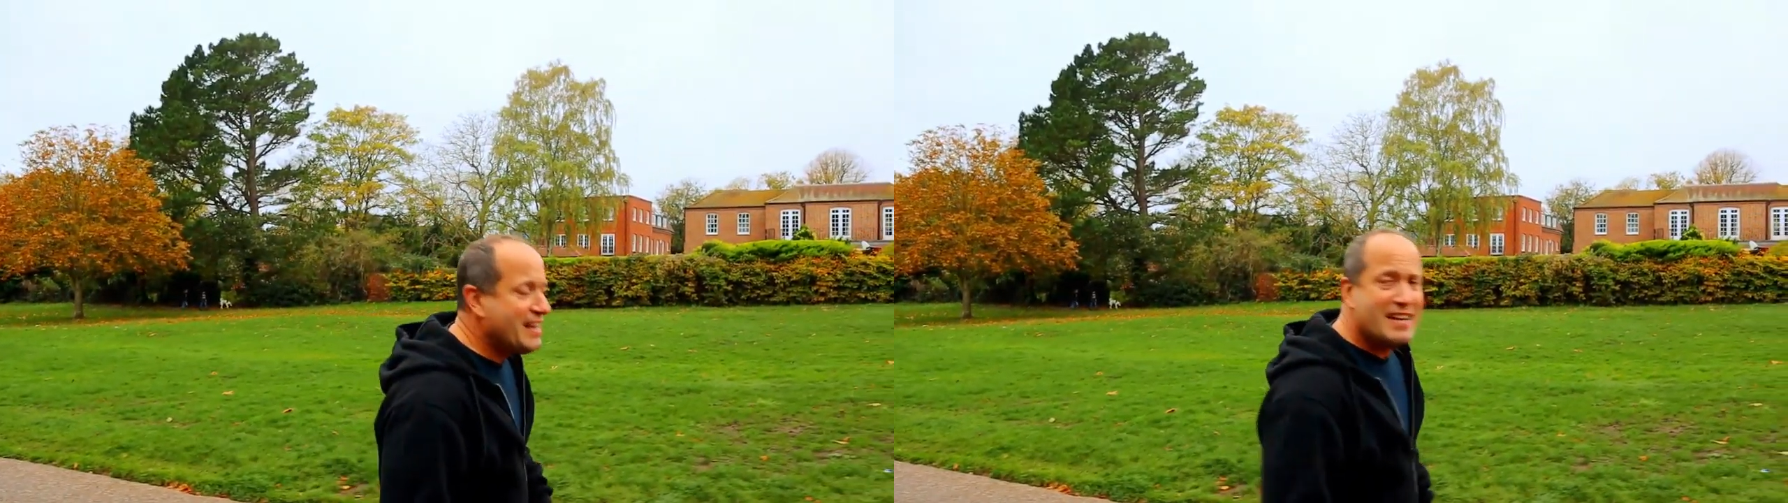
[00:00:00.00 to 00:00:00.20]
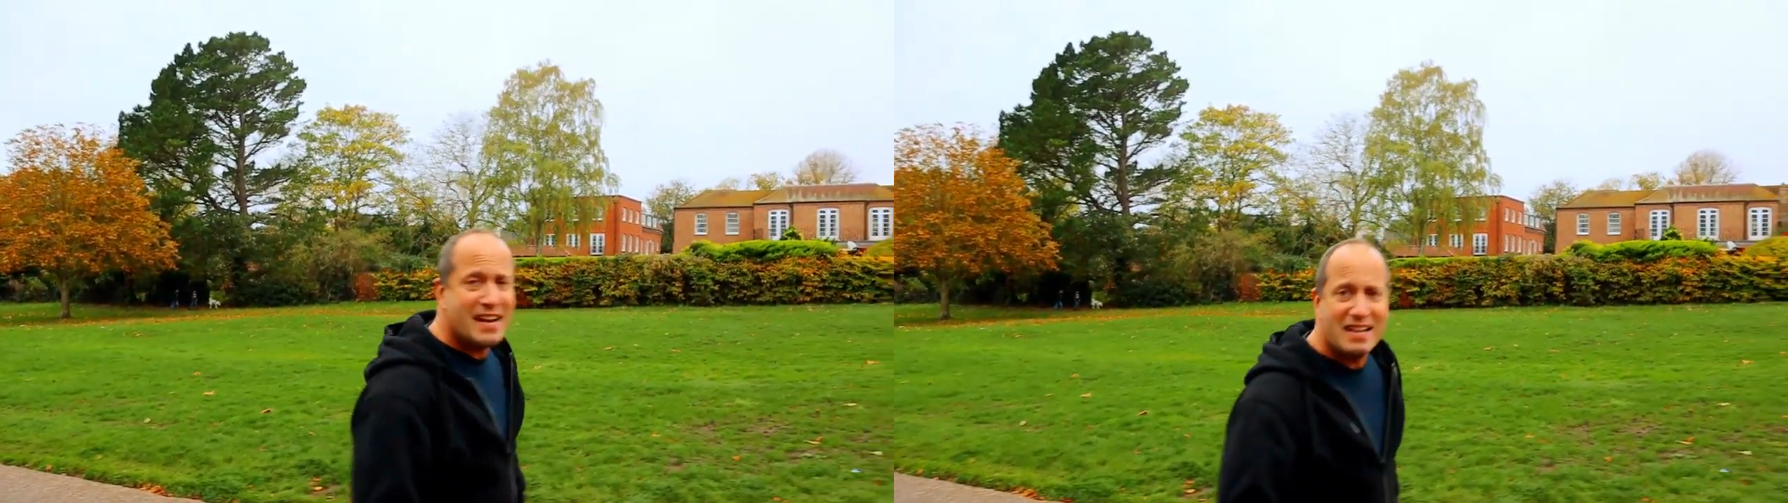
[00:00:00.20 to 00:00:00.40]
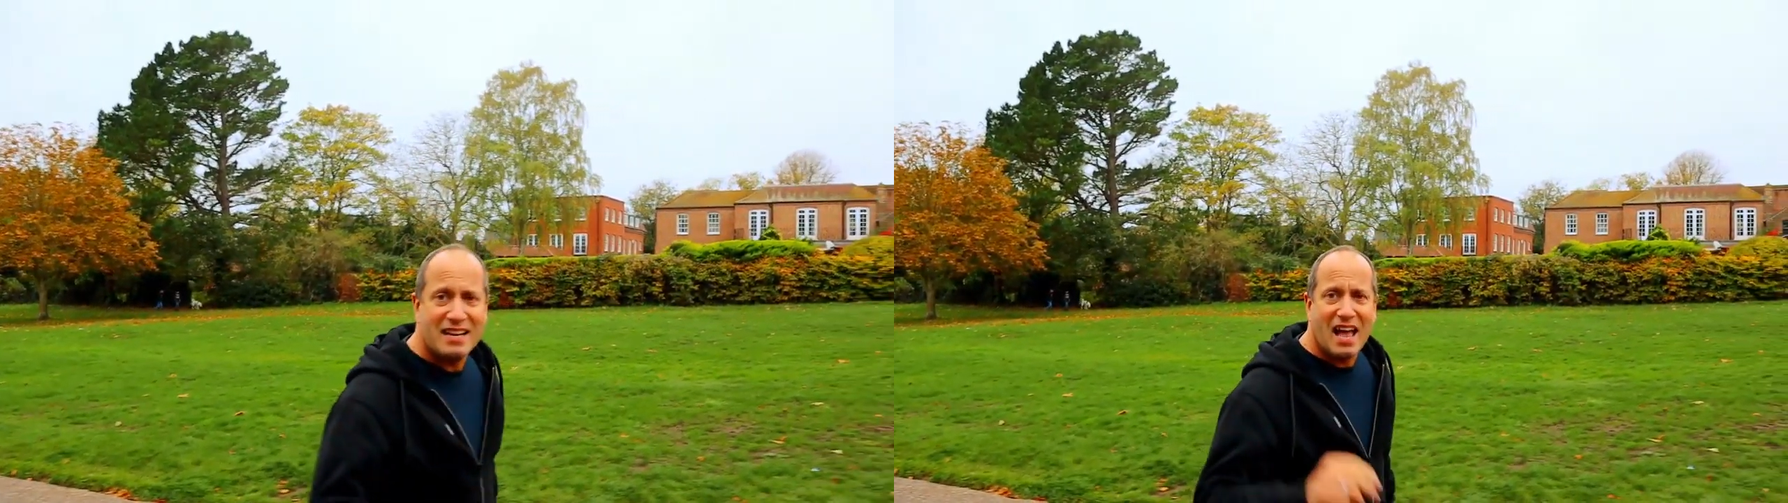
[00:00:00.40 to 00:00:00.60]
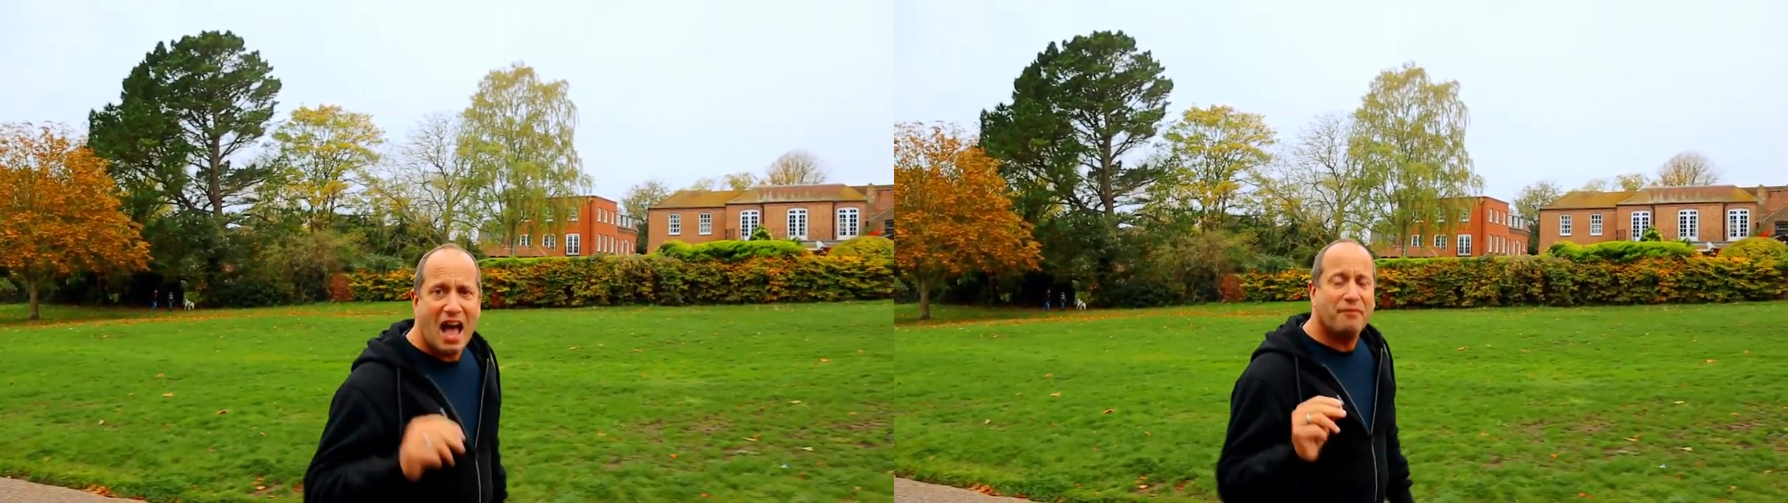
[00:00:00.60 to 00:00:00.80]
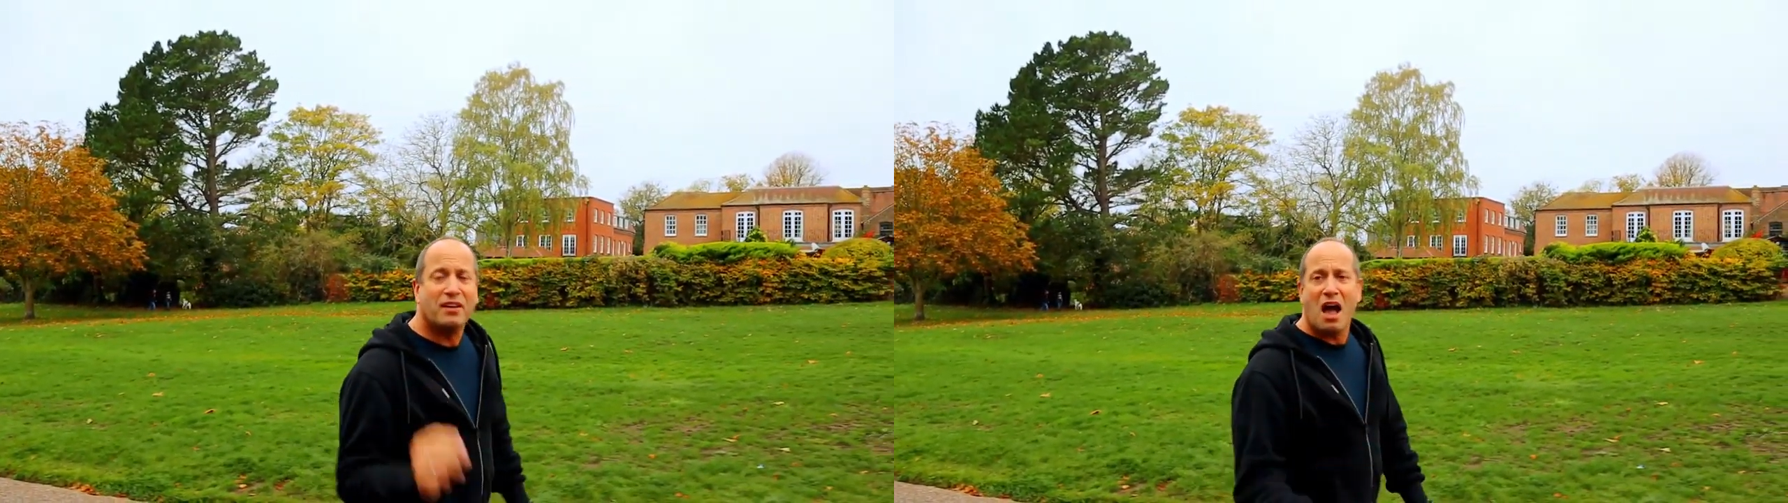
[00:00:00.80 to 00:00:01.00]
He didn't
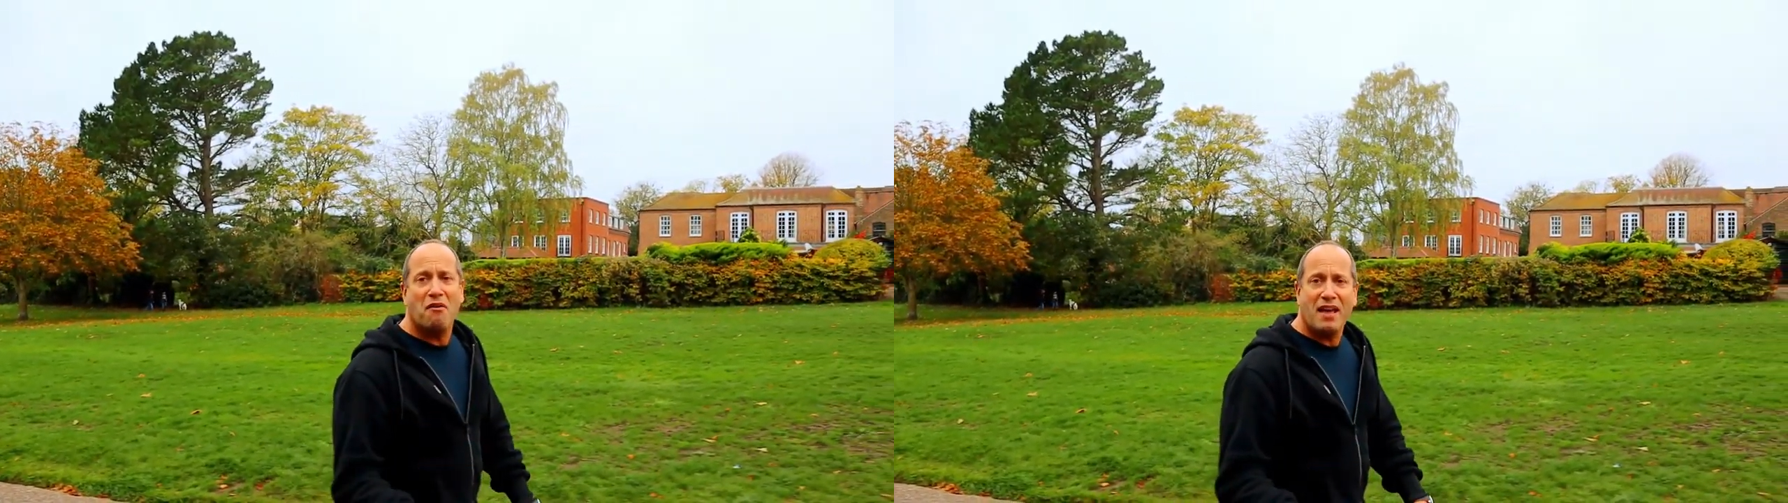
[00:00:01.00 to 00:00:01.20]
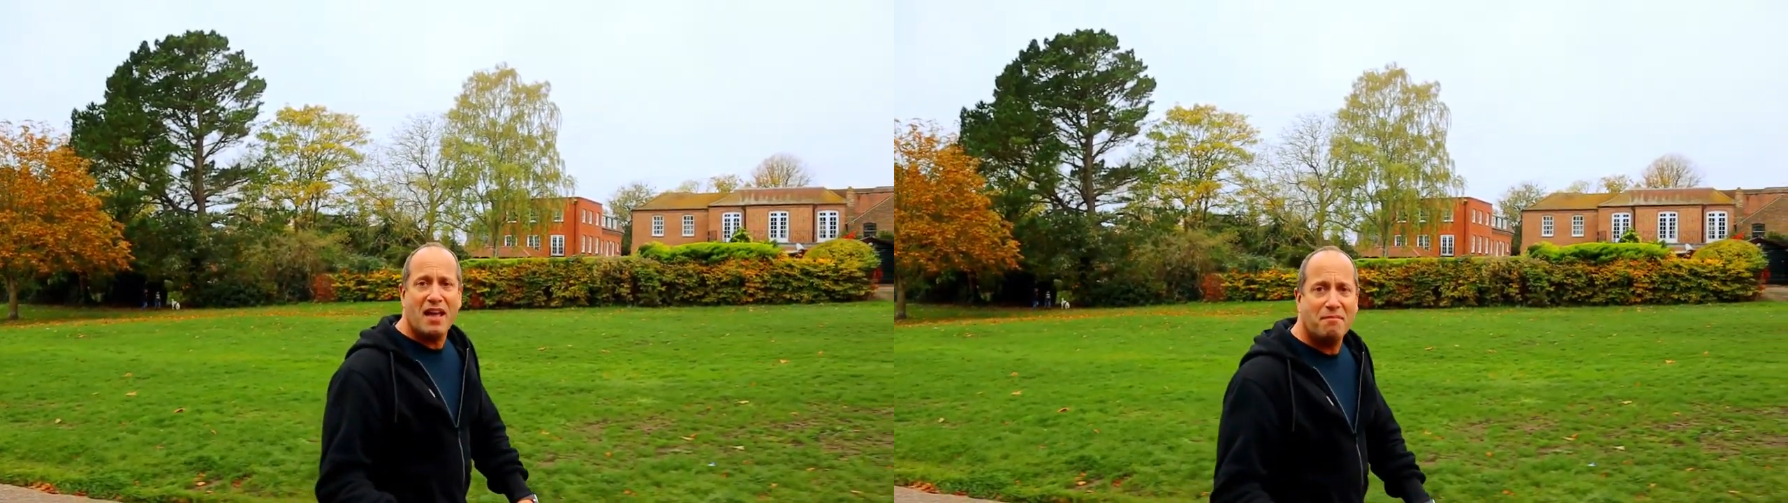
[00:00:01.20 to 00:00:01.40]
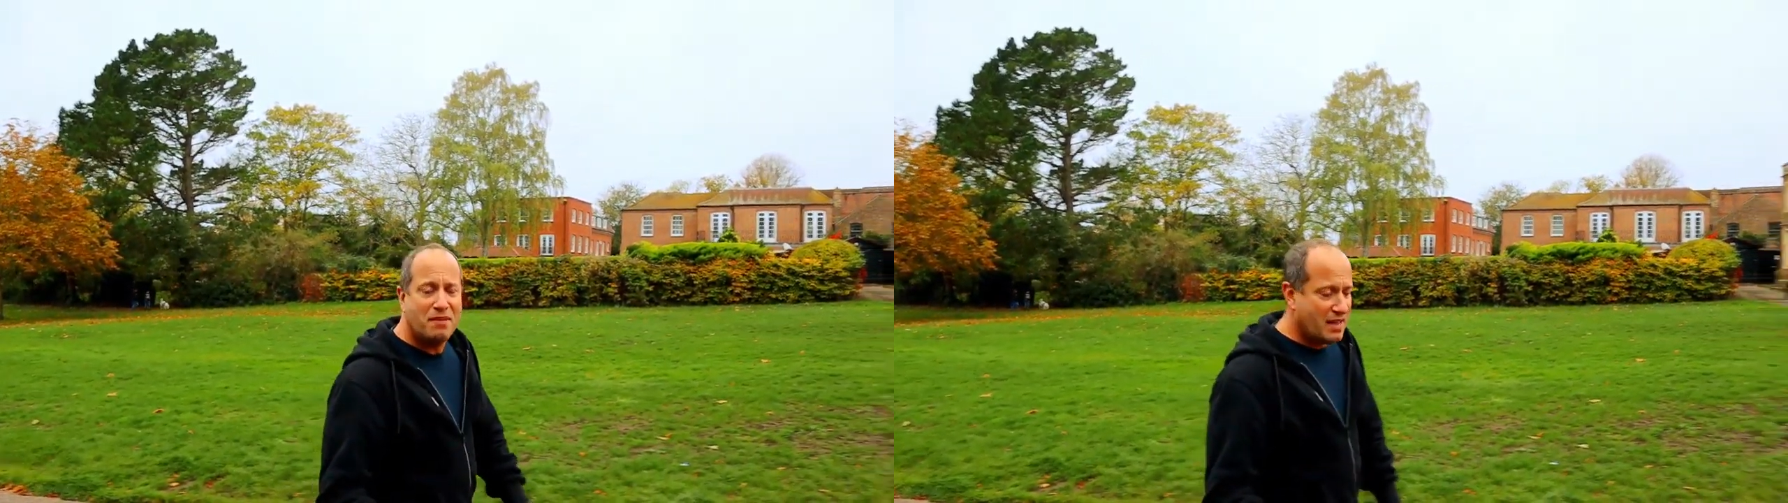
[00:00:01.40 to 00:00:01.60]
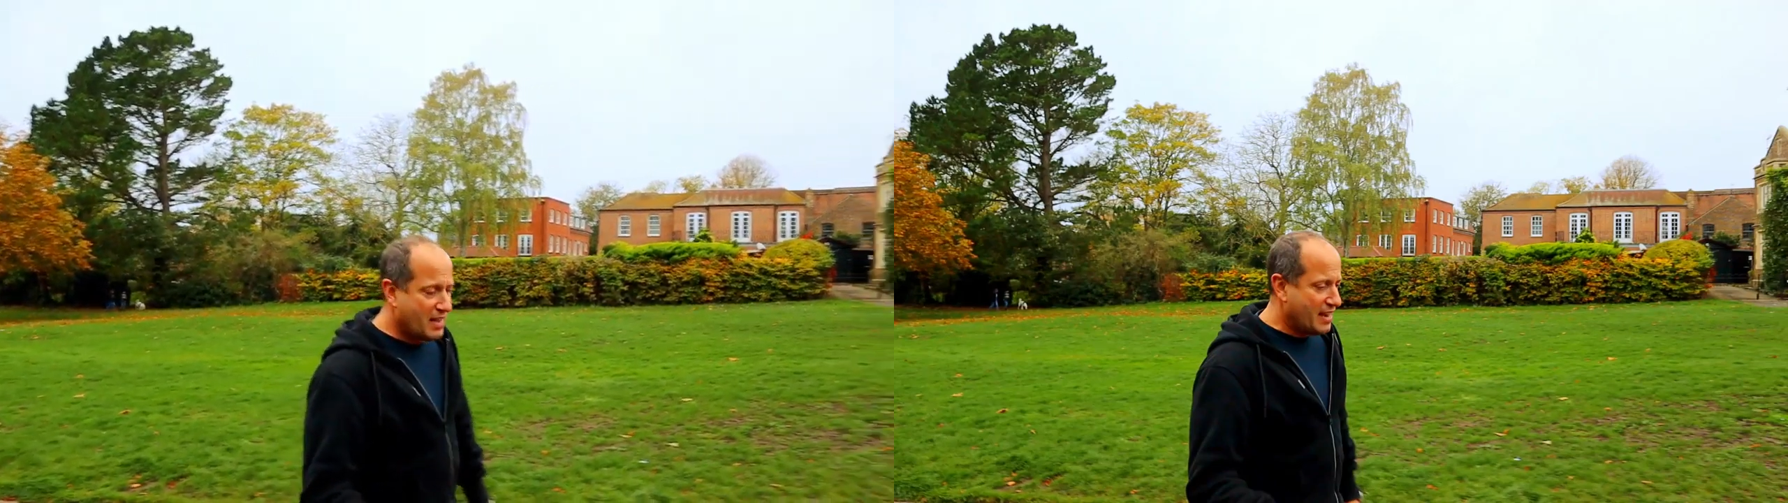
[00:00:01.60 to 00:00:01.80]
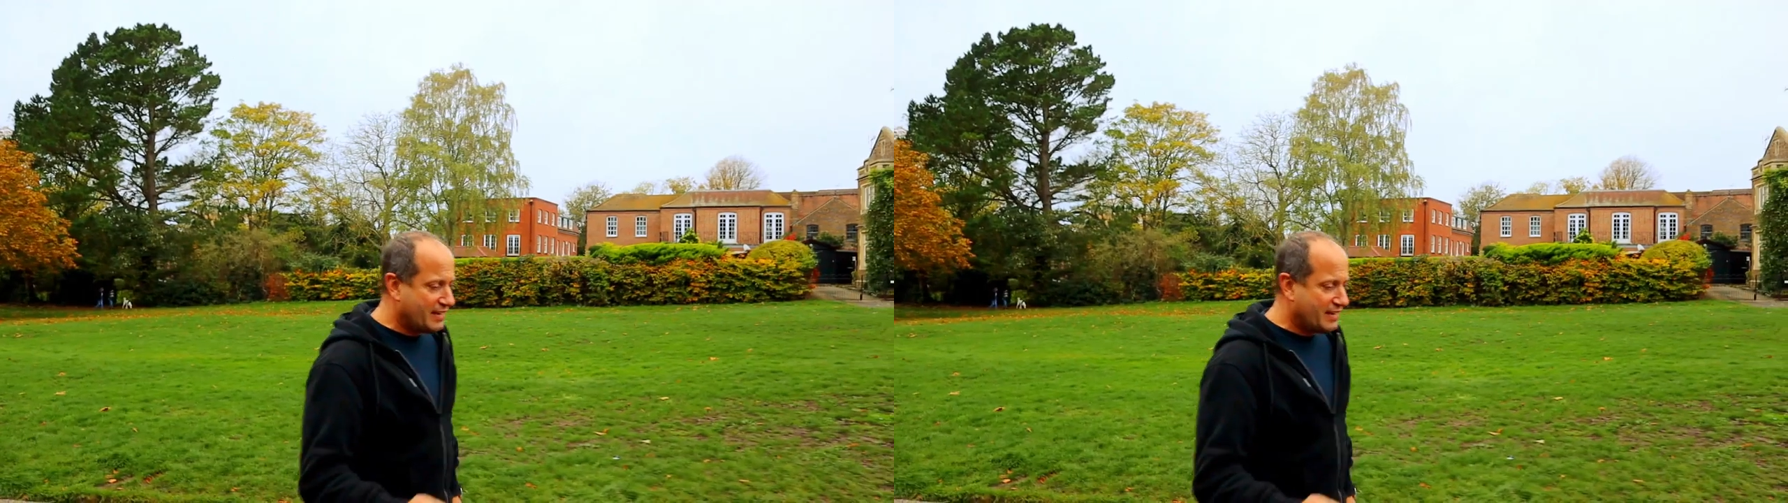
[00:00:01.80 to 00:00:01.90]
have a go at him.